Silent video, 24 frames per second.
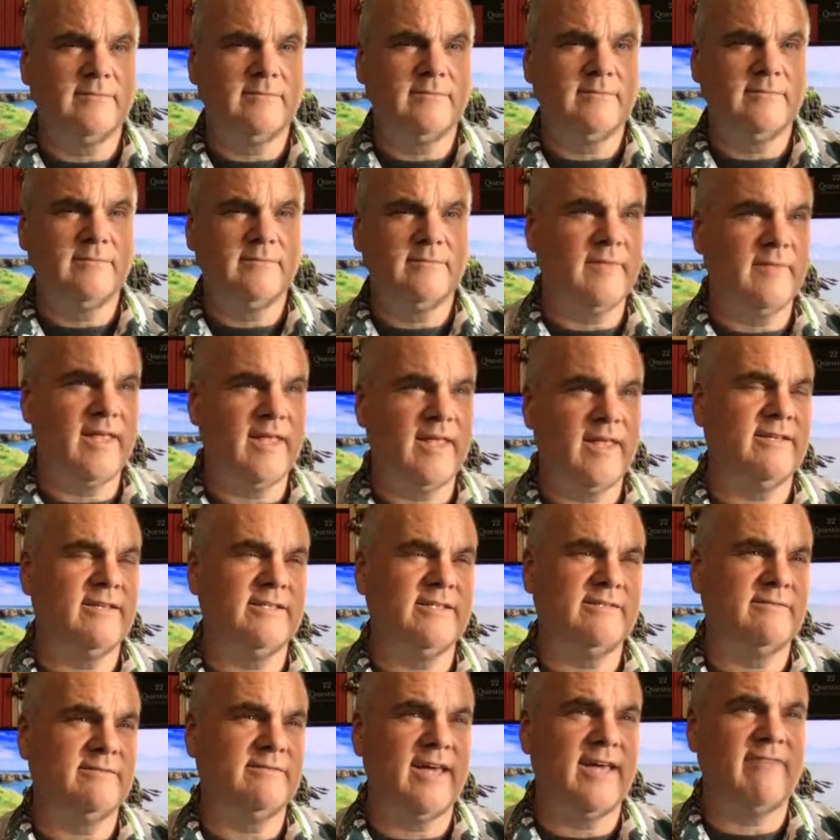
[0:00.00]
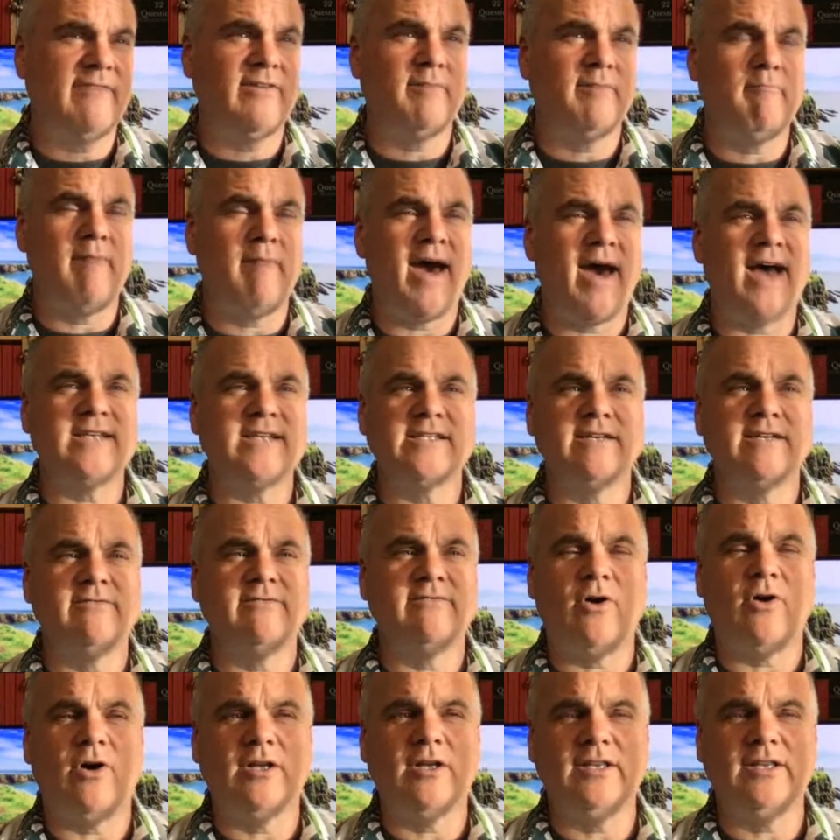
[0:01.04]
They have a massive
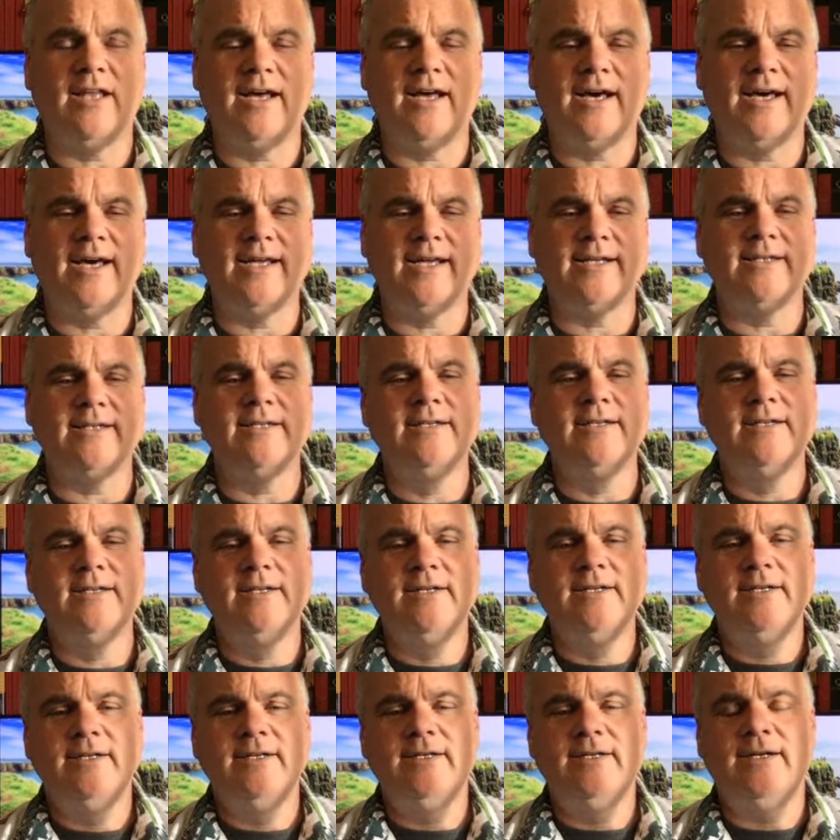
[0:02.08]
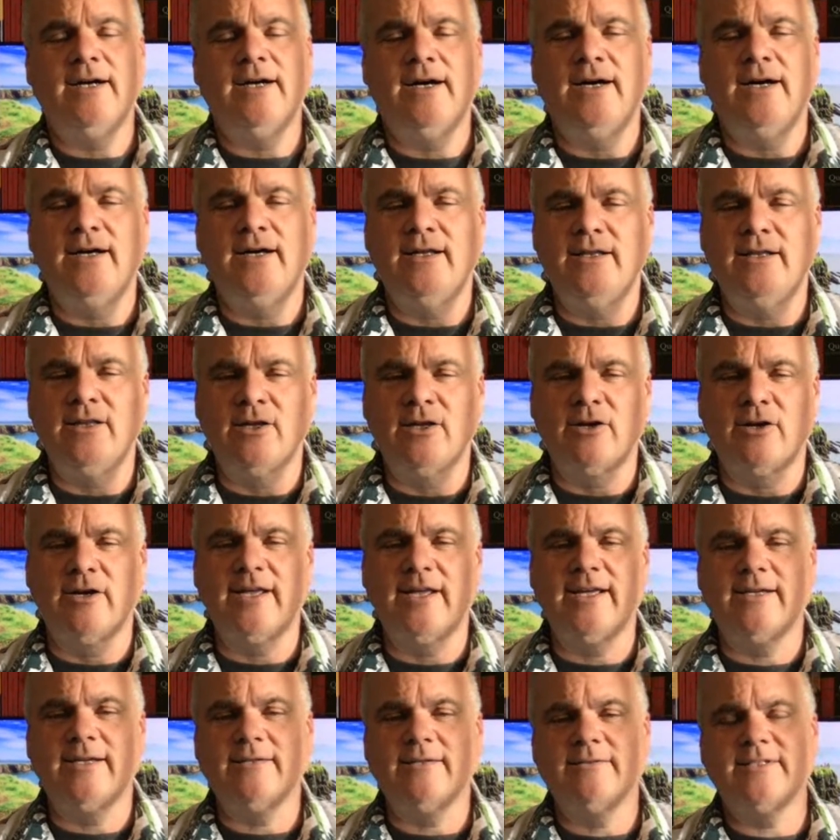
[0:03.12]
online
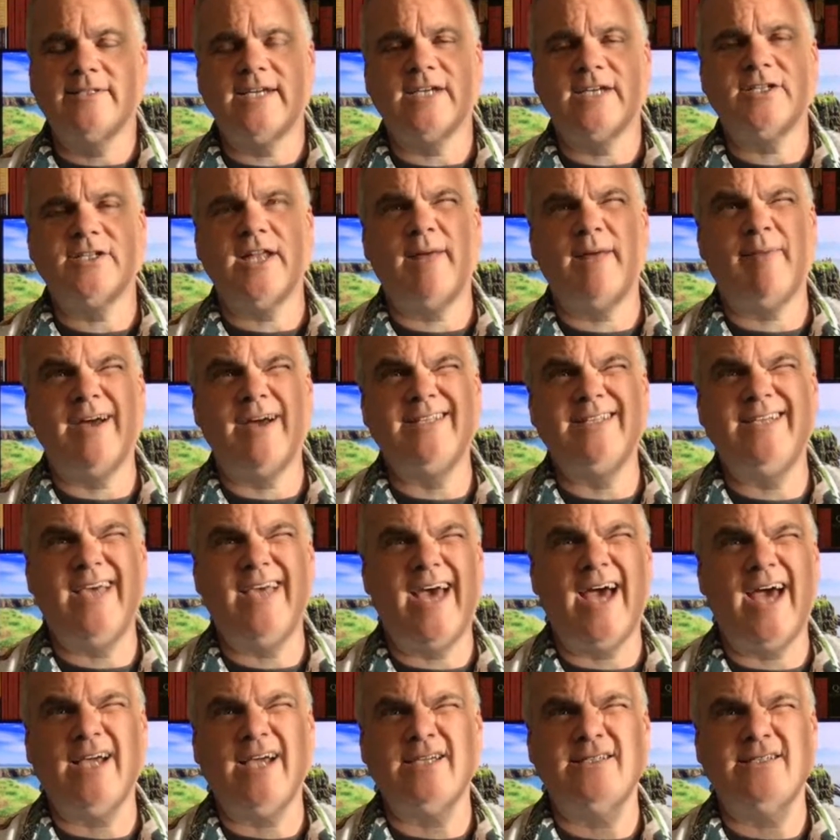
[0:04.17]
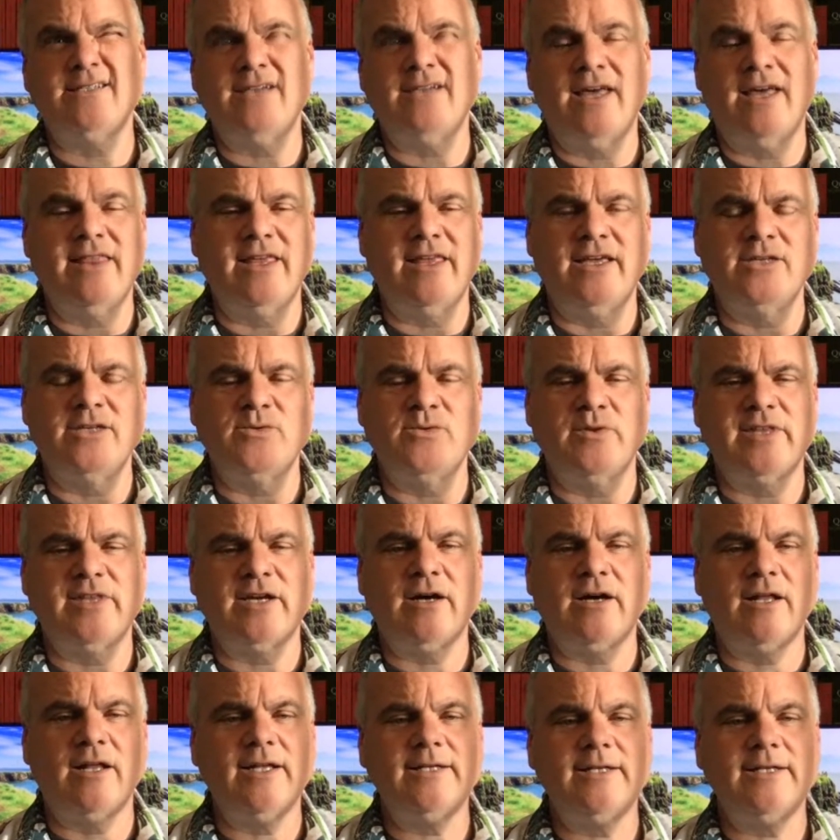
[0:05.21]
learning session. MIT X, I think, is what they call it.